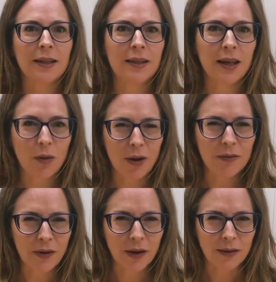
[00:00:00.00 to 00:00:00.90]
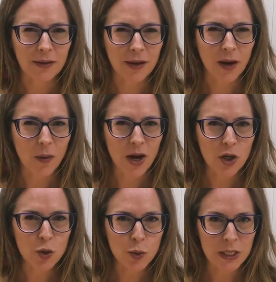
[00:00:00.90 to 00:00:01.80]
they're quite fun, they're quite
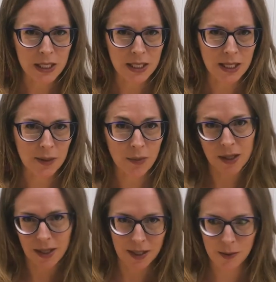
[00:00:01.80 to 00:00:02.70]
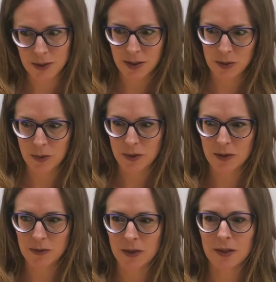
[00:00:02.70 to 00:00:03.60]
naughty, and it might get you into the spirit
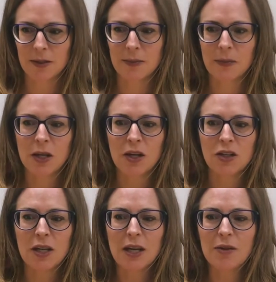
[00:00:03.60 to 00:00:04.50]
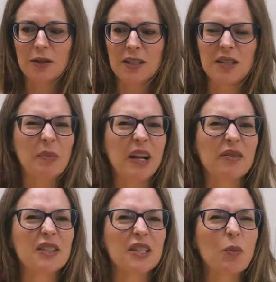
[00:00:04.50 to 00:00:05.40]
of things. So here is a spell
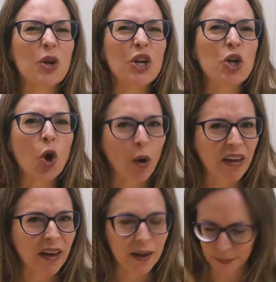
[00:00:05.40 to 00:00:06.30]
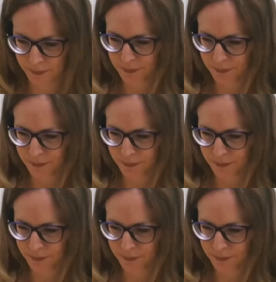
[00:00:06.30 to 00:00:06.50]
for someone annoying.